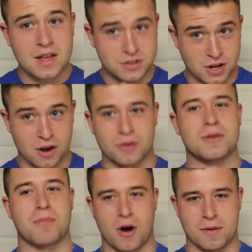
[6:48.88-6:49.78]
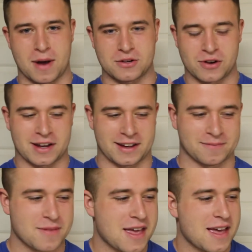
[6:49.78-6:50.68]
So, pardon my drinking.
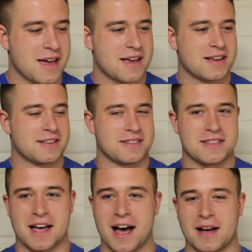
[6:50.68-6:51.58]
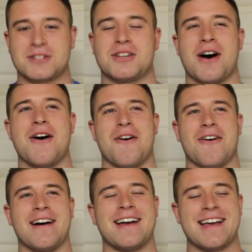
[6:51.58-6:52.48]
So
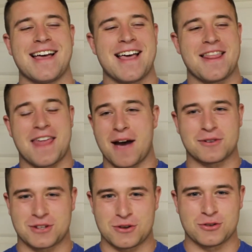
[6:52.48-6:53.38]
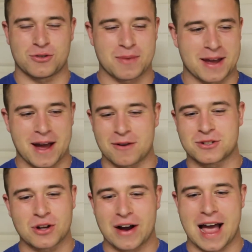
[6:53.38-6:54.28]
that was huge for me. I was
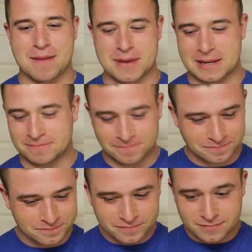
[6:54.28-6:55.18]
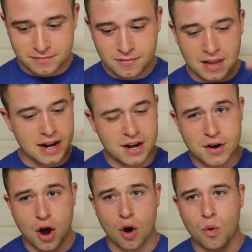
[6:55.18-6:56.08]
so happy.
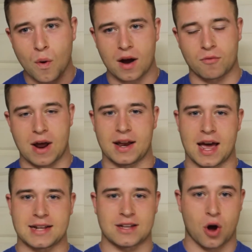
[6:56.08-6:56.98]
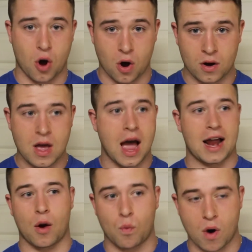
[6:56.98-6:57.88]
No red lights at all. I
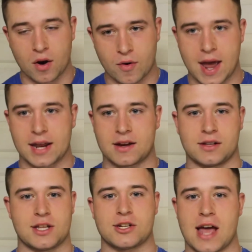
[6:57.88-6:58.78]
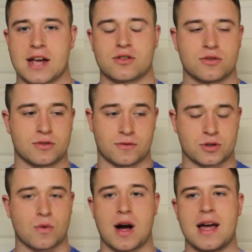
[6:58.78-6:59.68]
got one red in Collegiate Nationals for
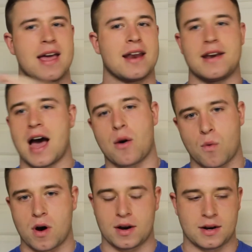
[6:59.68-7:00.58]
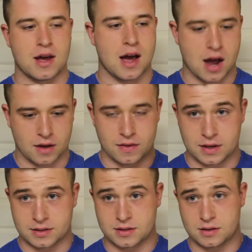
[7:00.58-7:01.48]
squat, not one on
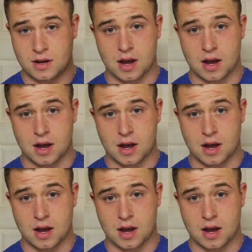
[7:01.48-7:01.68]
this,